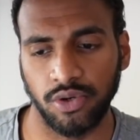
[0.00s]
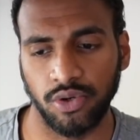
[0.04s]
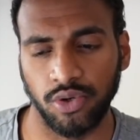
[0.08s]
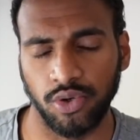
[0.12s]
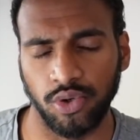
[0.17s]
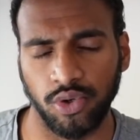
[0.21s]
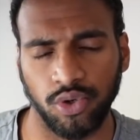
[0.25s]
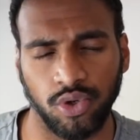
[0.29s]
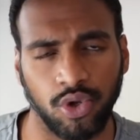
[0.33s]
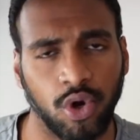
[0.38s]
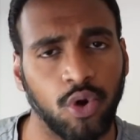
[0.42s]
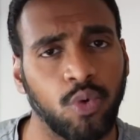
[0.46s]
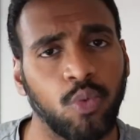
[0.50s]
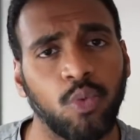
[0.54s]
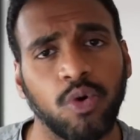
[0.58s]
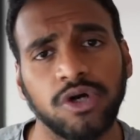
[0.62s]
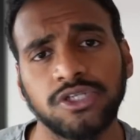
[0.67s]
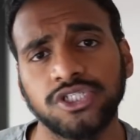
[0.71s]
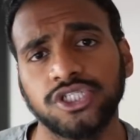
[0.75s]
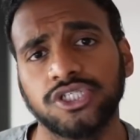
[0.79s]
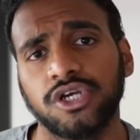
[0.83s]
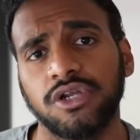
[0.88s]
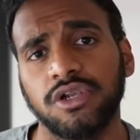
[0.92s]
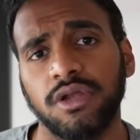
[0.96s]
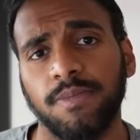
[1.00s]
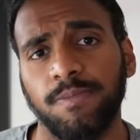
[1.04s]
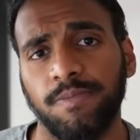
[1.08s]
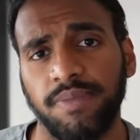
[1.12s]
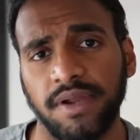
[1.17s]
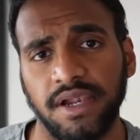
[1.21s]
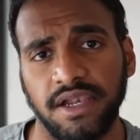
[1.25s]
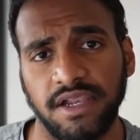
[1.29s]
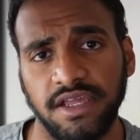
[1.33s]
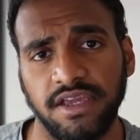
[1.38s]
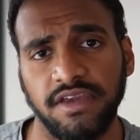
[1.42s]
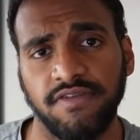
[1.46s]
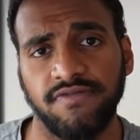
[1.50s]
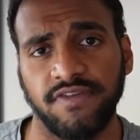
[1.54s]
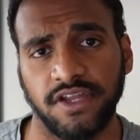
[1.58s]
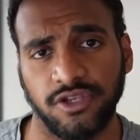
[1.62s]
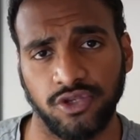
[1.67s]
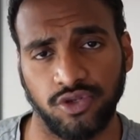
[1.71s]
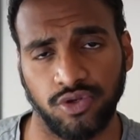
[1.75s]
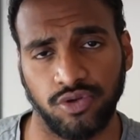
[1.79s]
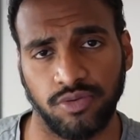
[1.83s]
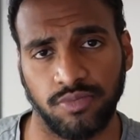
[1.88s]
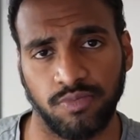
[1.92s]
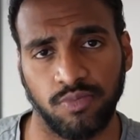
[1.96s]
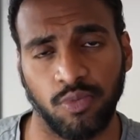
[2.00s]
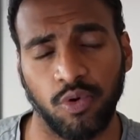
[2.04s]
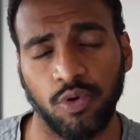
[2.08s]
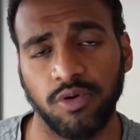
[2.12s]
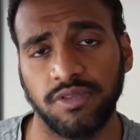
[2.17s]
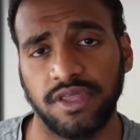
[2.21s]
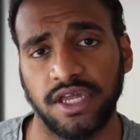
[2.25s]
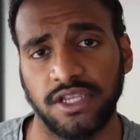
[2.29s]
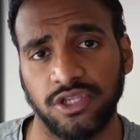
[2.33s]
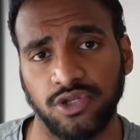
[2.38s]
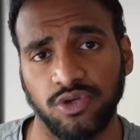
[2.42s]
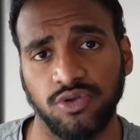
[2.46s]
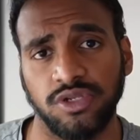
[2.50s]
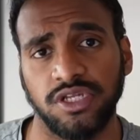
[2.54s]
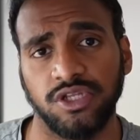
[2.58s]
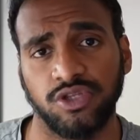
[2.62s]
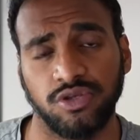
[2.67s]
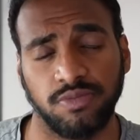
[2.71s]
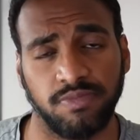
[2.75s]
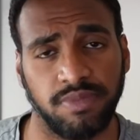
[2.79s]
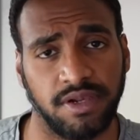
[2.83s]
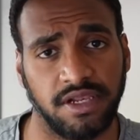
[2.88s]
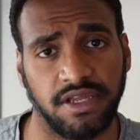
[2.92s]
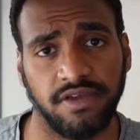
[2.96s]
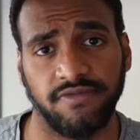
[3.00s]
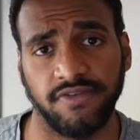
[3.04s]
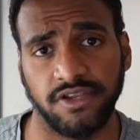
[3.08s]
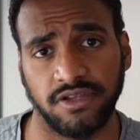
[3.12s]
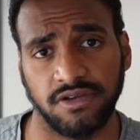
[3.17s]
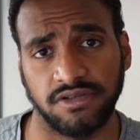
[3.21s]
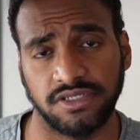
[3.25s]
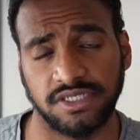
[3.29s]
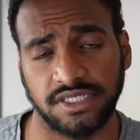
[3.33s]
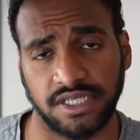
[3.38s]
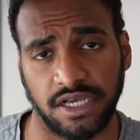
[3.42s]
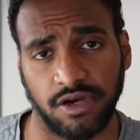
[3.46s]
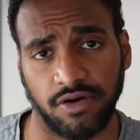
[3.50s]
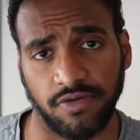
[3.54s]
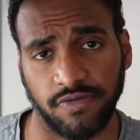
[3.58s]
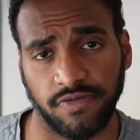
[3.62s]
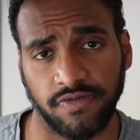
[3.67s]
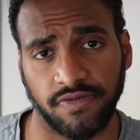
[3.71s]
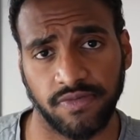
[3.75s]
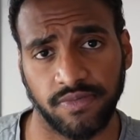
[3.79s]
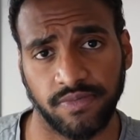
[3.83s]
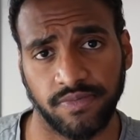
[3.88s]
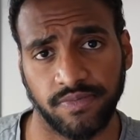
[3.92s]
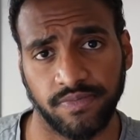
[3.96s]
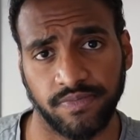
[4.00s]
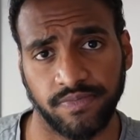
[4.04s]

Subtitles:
No one's going to believe in you more than you need to believe in yourself.